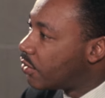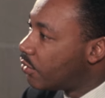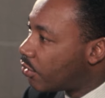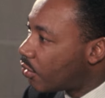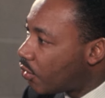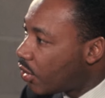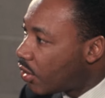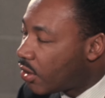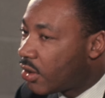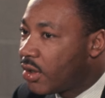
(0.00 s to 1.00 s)
to the
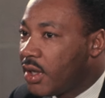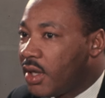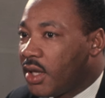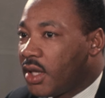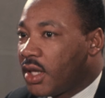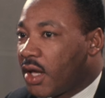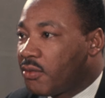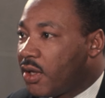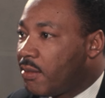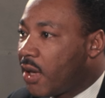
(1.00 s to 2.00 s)
war that
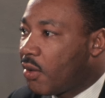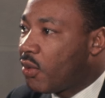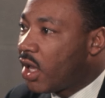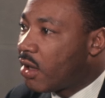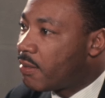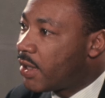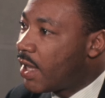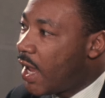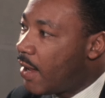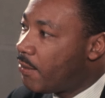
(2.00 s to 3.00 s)
we may well be
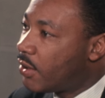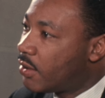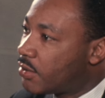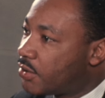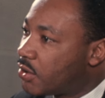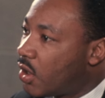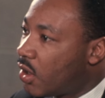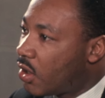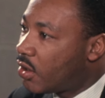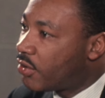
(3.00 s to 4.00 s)
able to
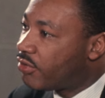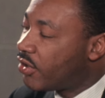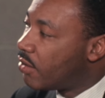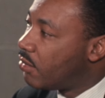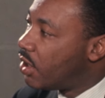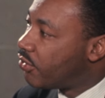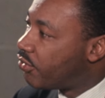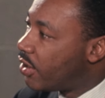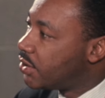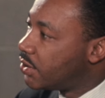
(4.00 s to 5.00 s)
cause the
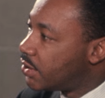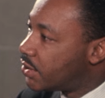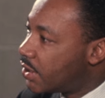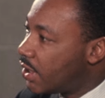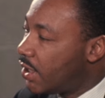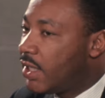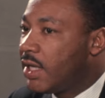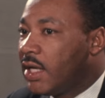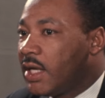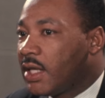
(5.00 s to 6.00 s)
administration to see
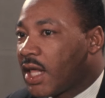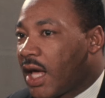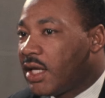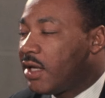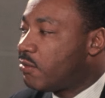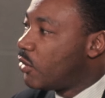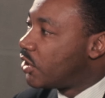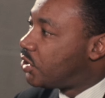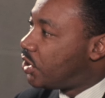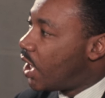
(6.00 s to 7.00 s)
that it
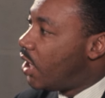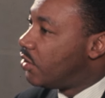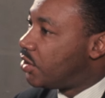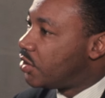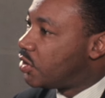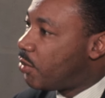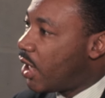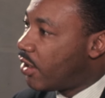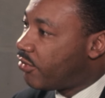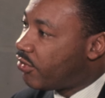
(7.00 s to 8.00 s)
must change its
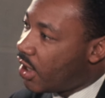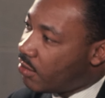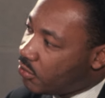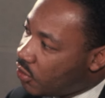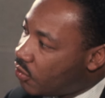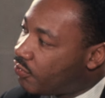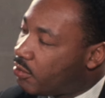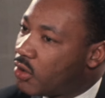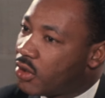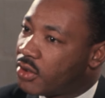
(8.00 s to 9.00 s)
policy and move
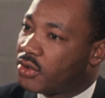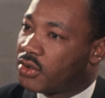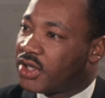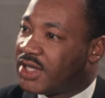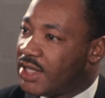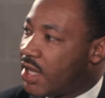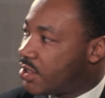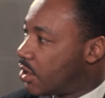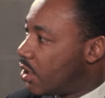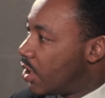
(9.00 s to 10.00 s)
more toward
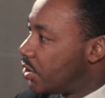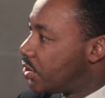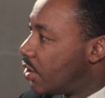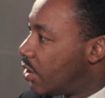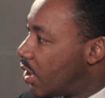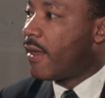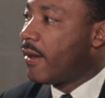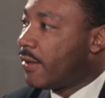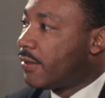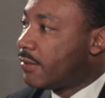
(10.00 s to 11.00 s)
de-escalation
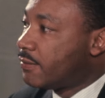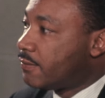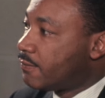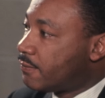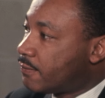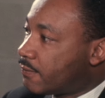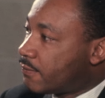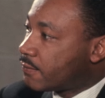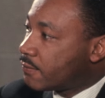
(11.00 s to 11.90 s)
than toward escalation.